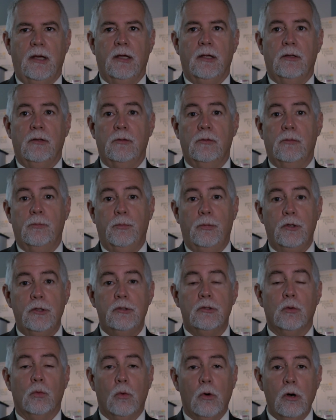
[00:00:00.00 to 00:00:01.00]
and
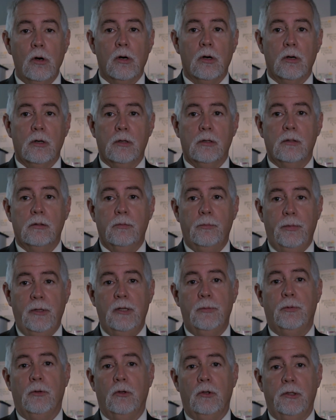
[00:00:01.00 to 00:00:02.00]
put to work
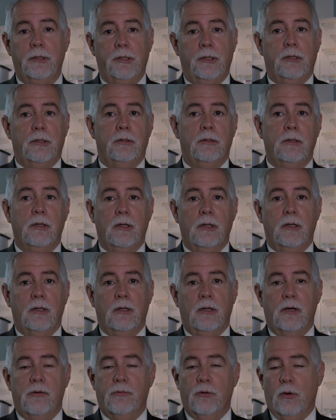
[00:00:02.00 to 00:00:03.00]
people in
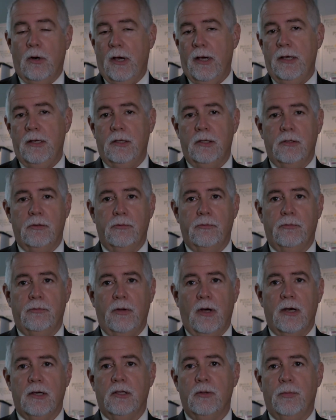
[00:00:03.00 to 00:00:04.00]
a variety of
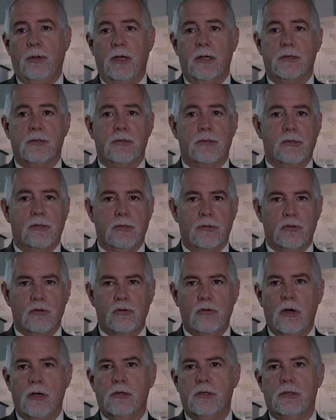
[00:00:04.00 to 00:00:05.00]
occupations,
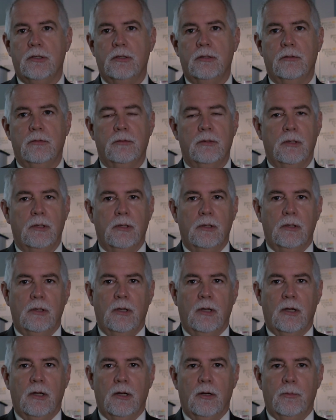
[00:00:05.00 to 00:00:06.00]
construction,
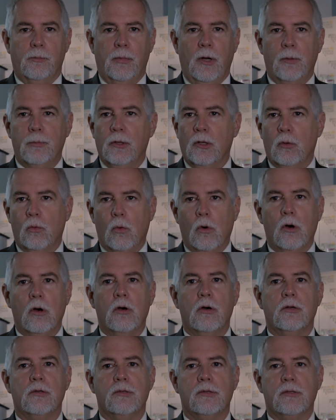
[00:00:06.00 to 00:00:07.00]
uh, public
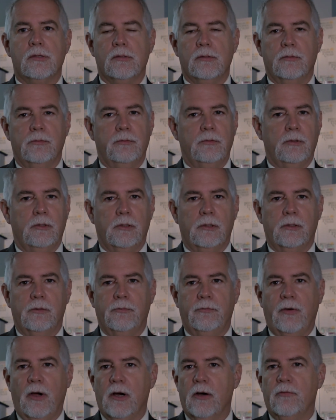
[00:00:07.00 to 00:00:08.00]
works, uh,
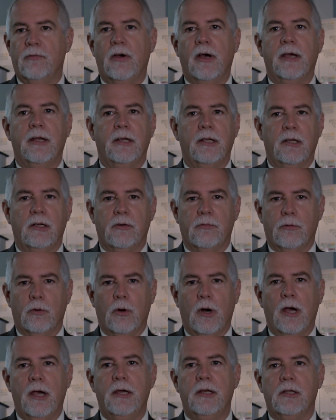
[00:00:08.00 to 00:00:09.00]
firefighting, a
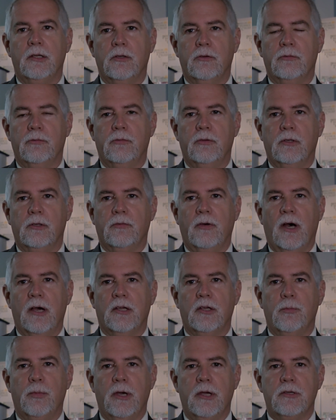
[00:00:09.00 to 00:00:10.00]
variety of, of
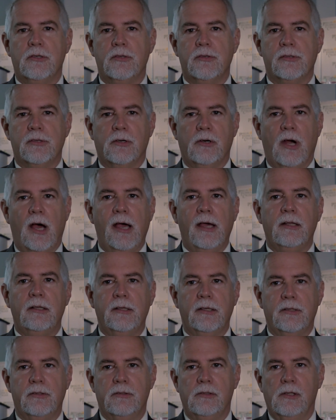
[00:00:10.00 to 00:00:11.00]
occupations that are
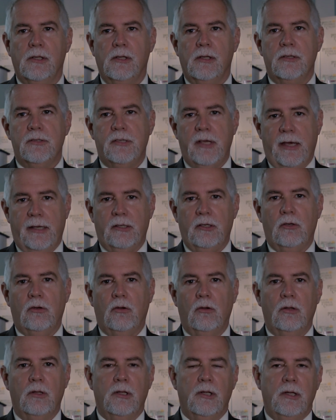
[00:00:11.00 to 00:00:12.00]
highly
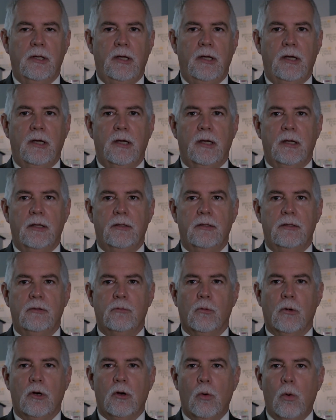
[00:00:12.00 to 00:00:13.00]
technical and
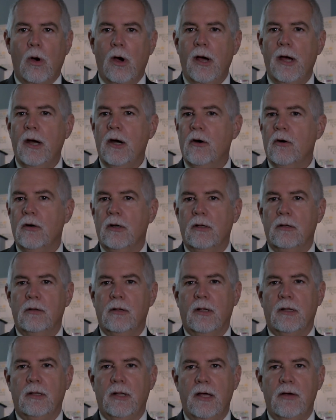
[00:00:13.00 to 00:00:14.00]
require a,
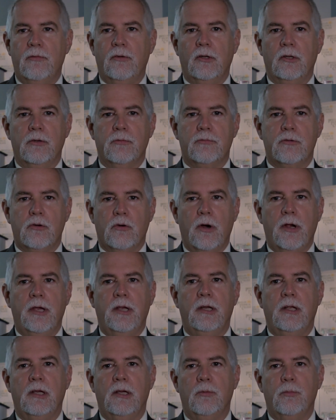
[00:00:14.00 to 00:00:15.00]
a level of
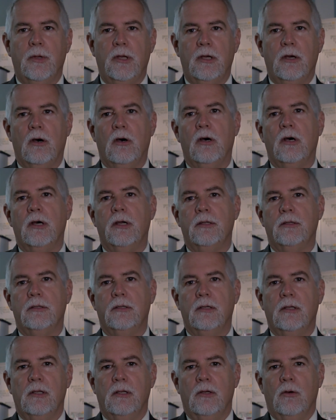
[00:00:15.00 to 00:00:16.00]
training beyond
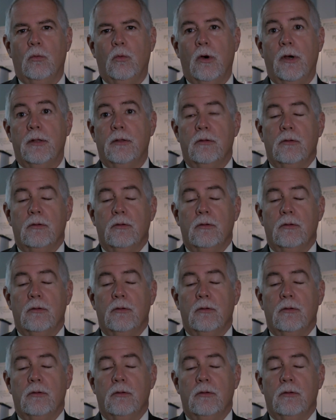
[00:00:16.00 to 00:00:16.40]
what